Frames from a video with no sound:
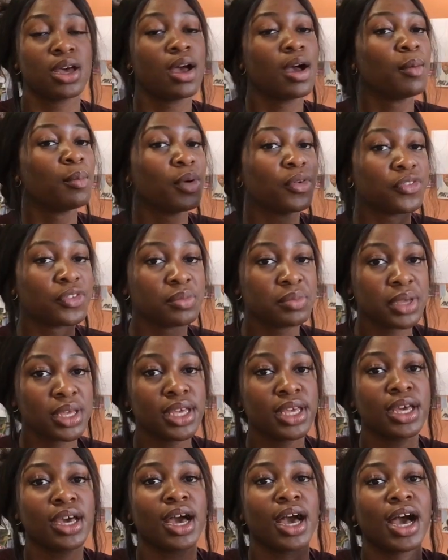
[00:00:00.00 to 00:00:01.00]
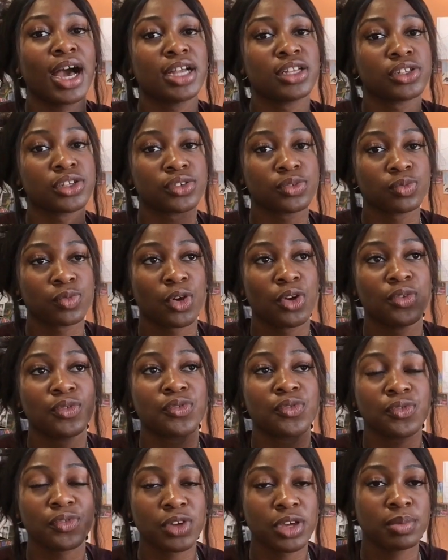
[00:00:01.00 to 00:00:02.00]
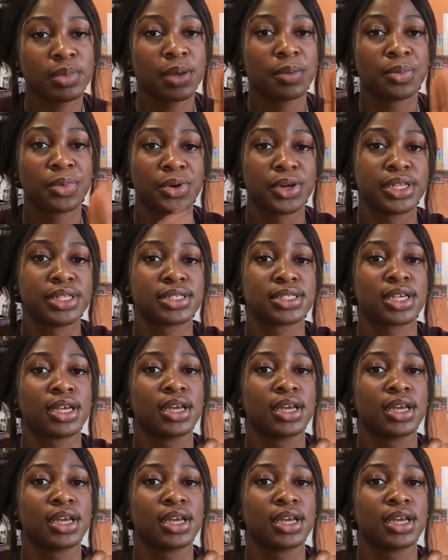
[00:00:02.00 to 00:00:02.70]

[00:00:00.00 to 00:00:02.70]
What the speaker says: but for me, I just wrote three main points.